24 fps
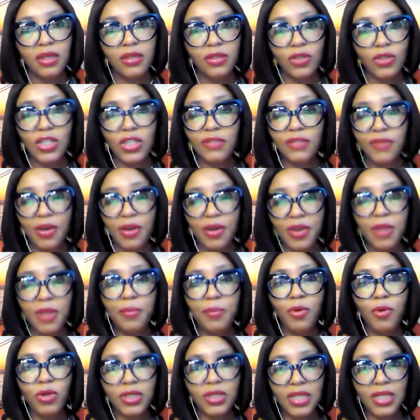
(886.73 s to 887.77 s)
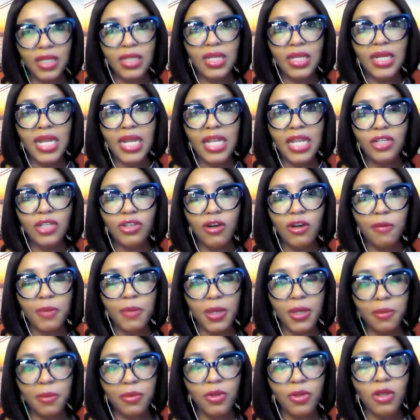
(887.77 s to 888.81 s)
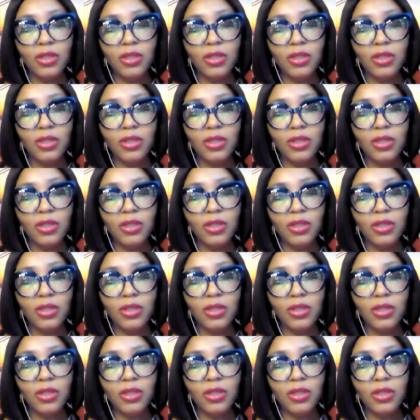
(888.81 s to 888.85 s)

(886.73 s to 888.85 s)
So it's very important that HR people